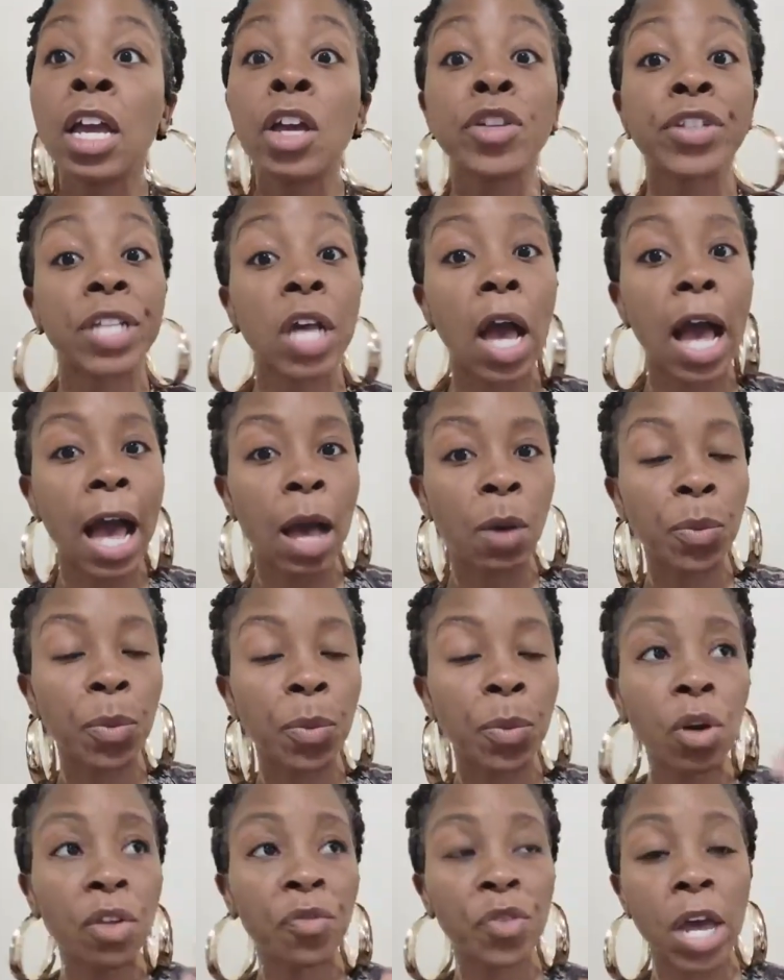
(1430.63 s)
So I
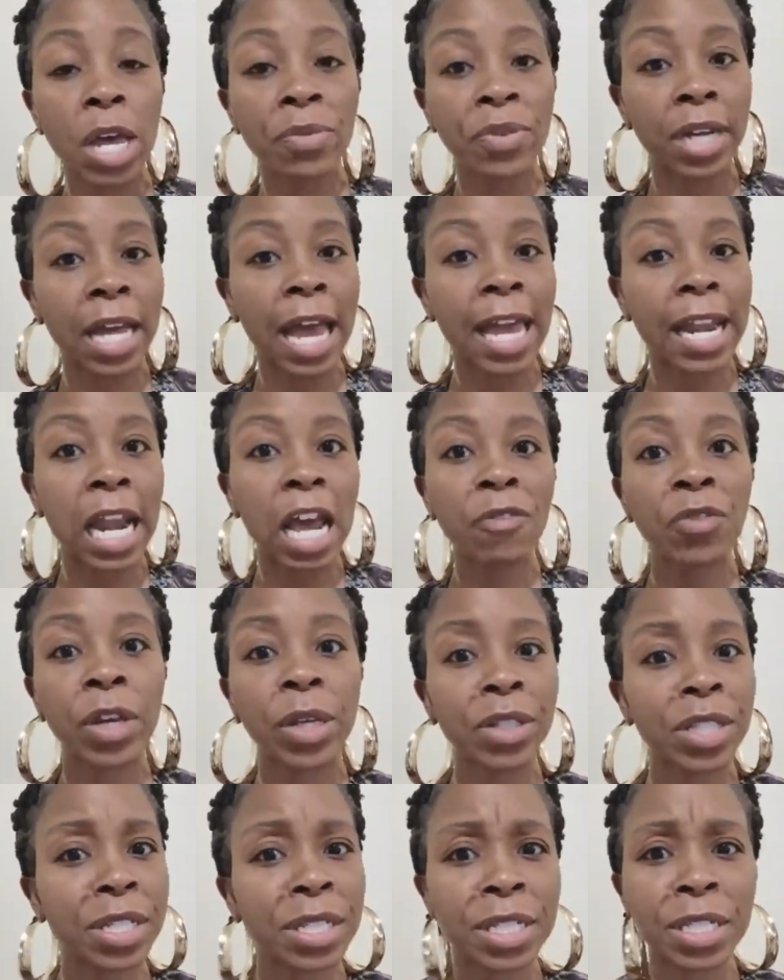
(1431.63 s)
went on Fiverr and I
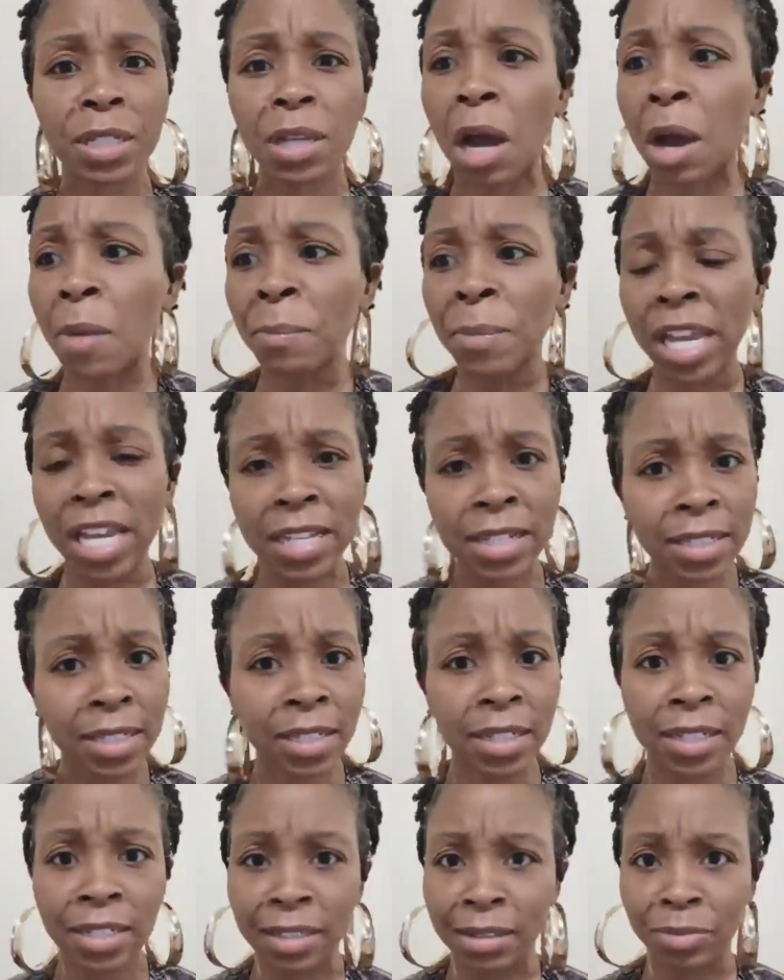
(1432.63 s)
found this
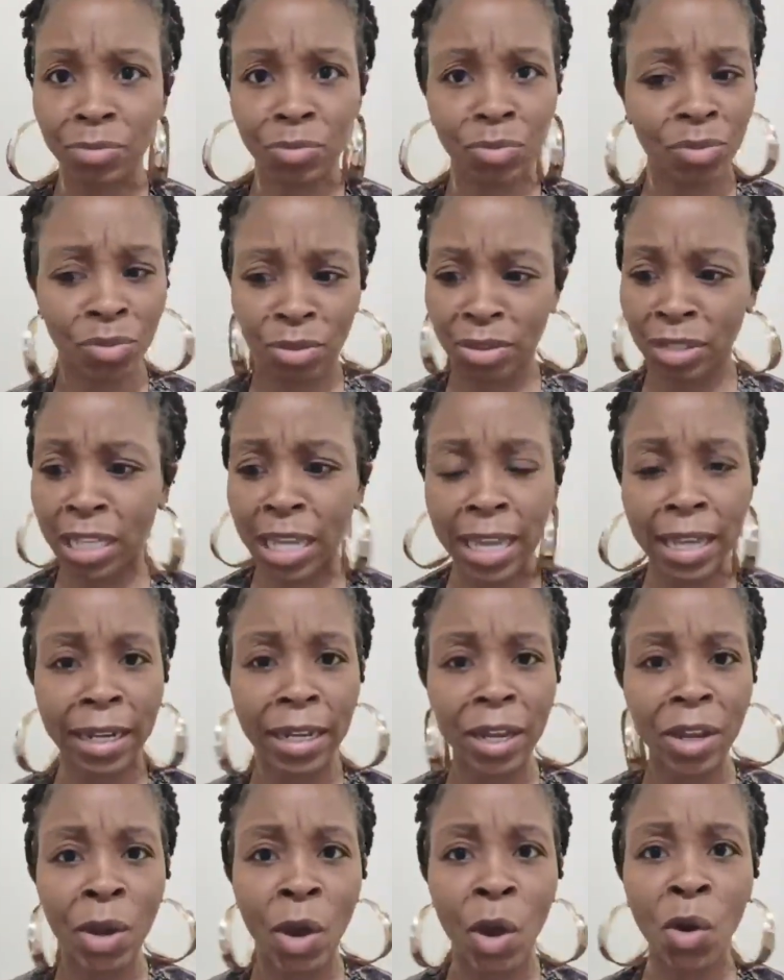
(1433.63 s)
amazing
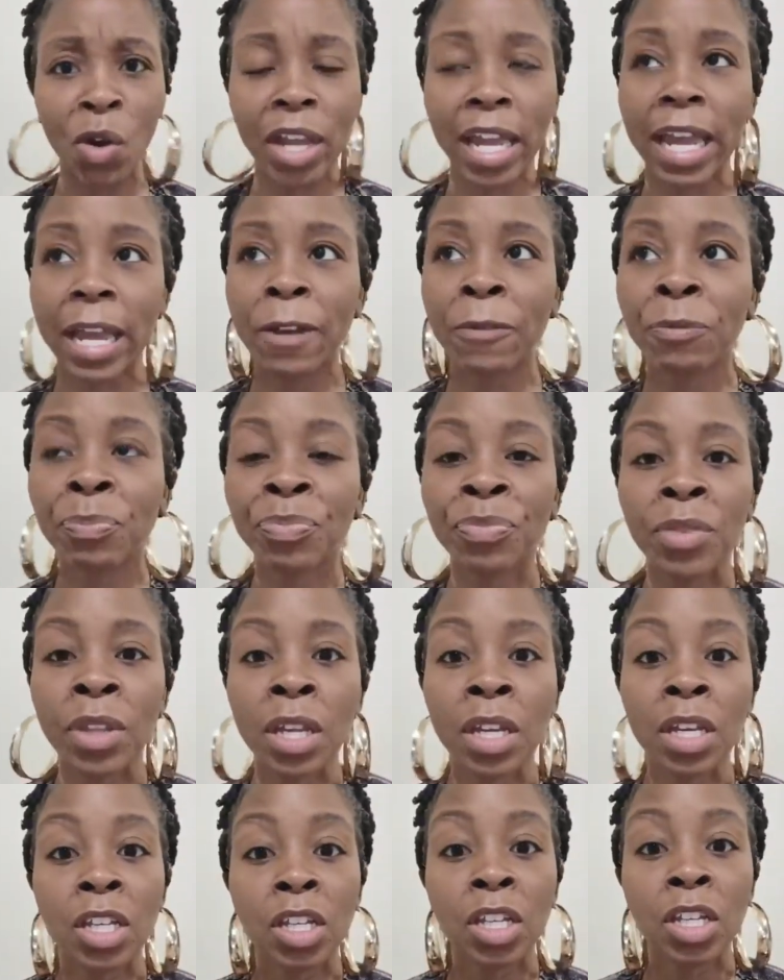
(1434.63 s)
lady, okay?
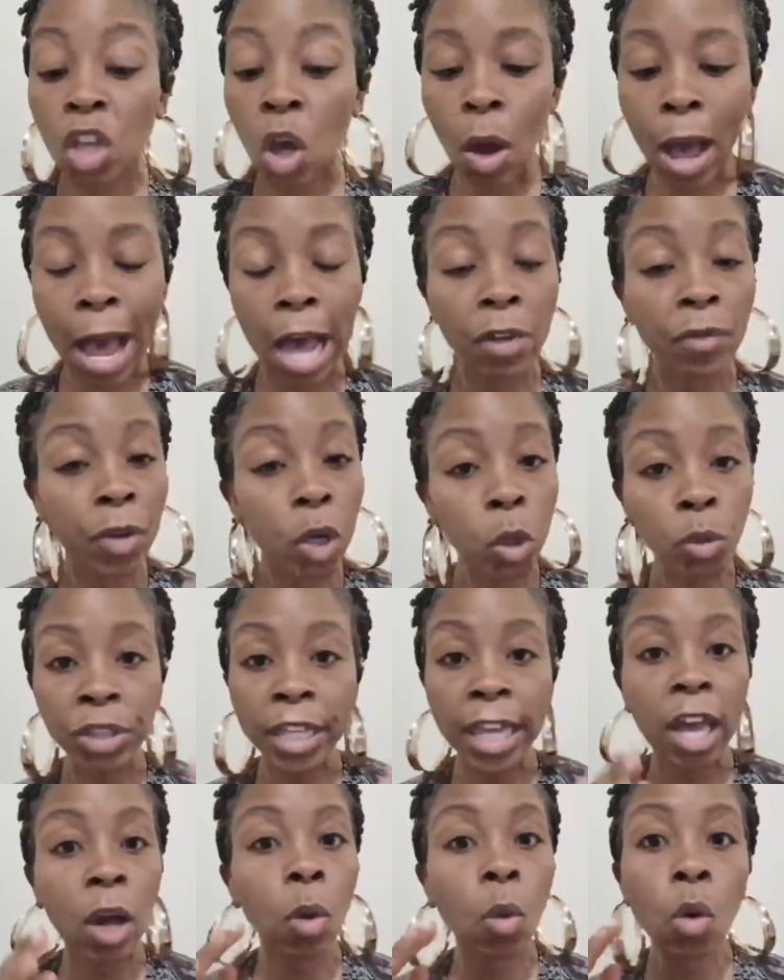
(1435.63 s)
So I wrote
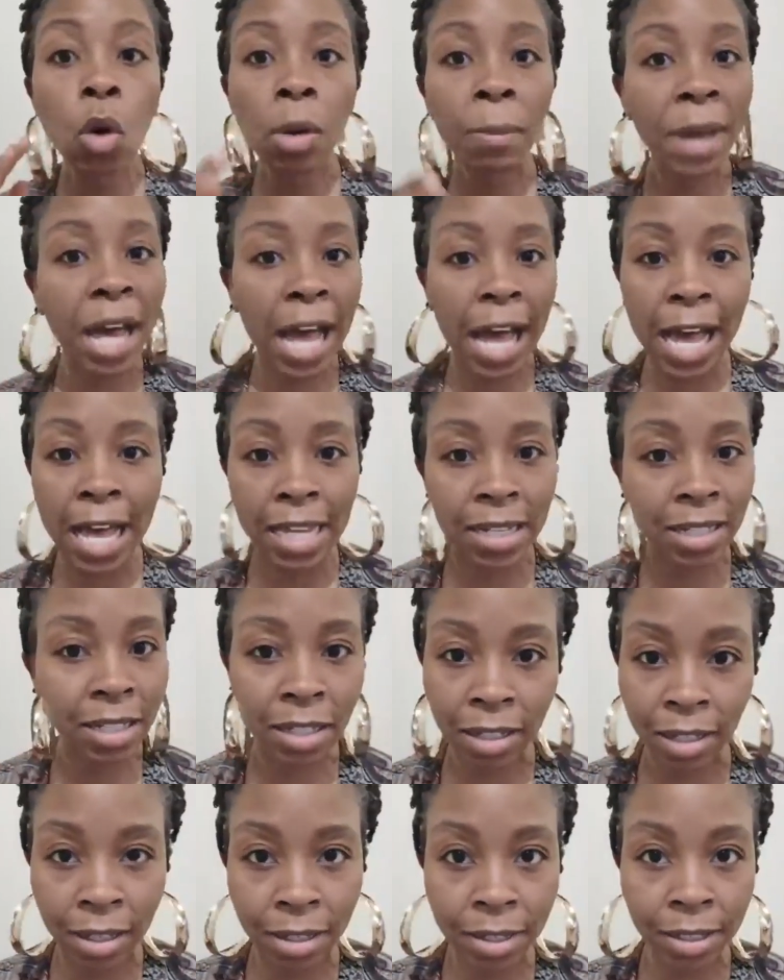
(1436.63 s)
down all my
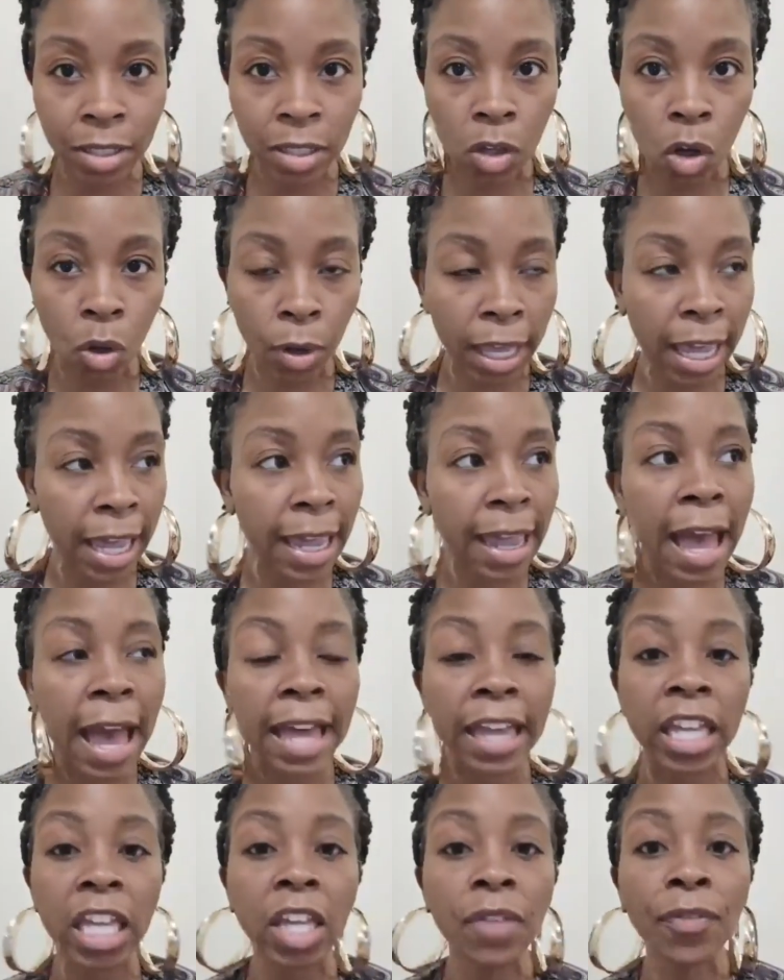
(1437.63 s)
ideas, okay?
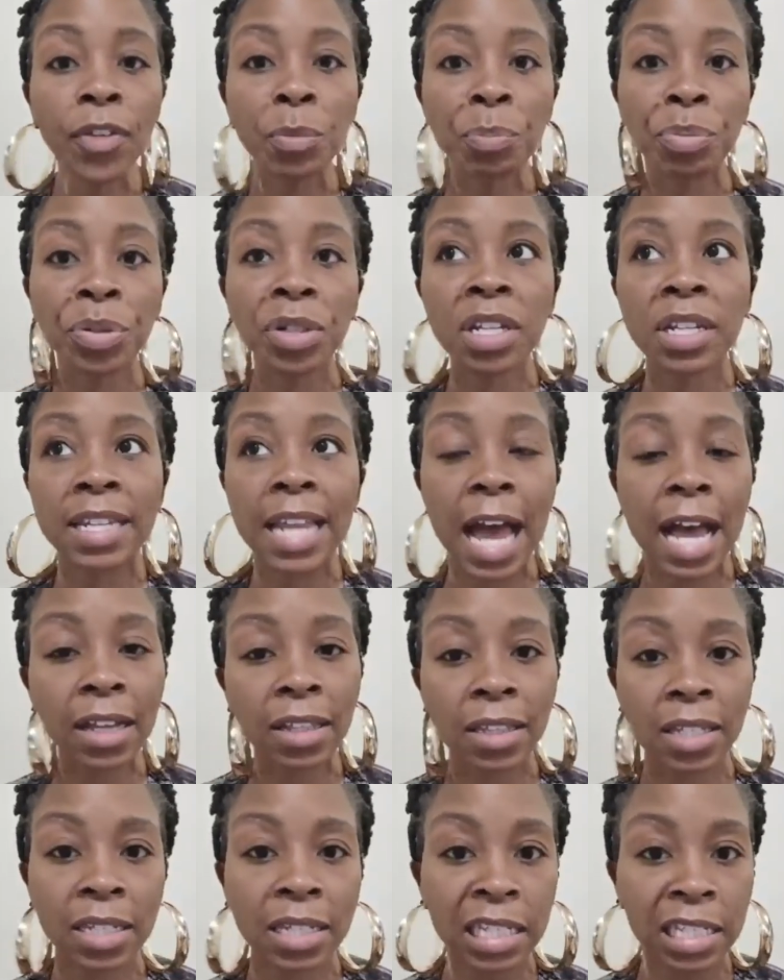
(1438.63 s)
I even put
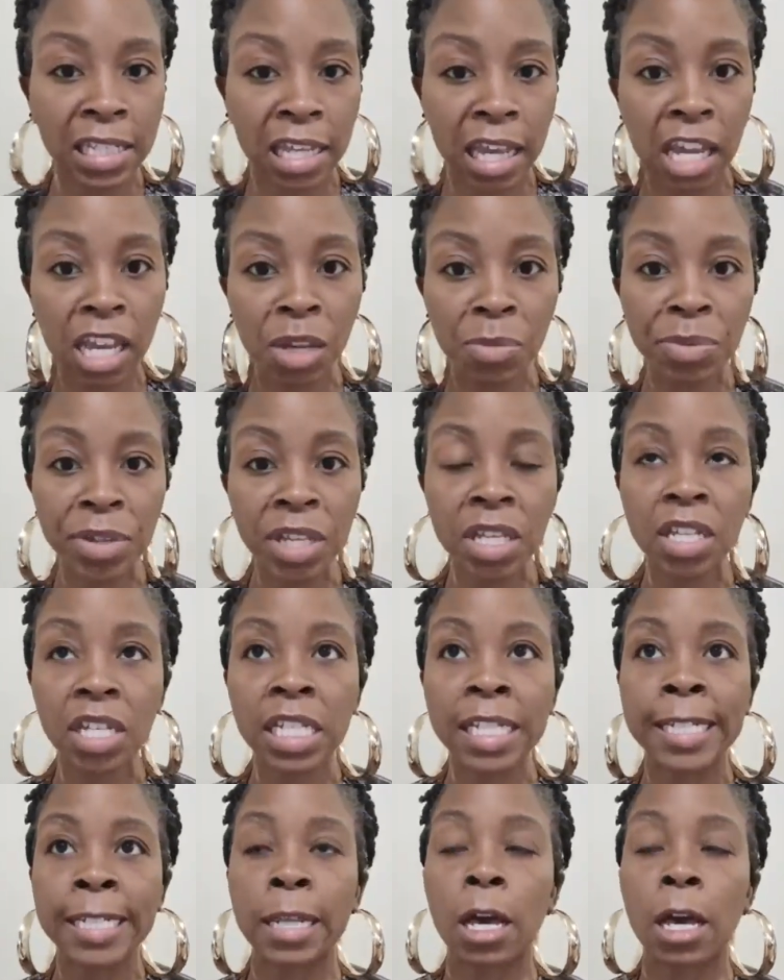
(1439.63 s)
Dr. Sebi's,